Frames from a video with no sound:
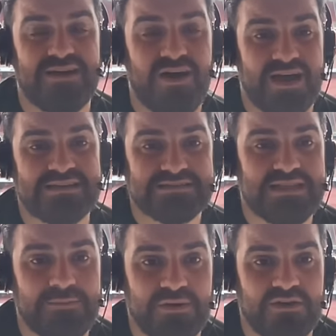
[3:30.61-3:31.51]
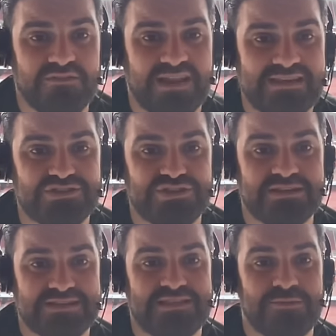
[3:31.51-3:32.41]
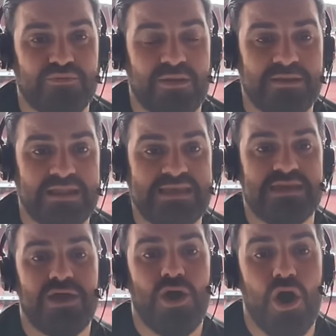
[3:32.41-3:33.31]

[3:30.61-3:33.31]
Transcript: highest number of clean sheets in the Premier League,